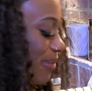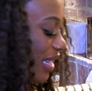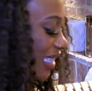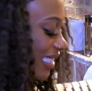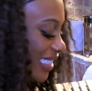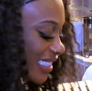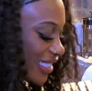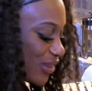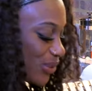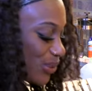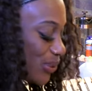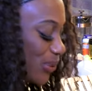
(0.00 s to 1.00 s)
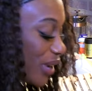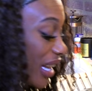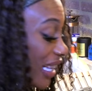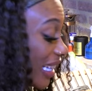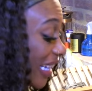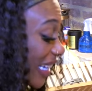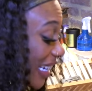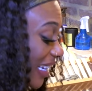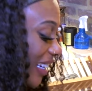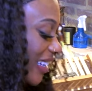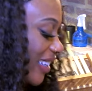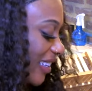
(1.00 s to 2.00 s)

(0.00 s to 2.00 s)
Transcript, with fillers: mint to clean.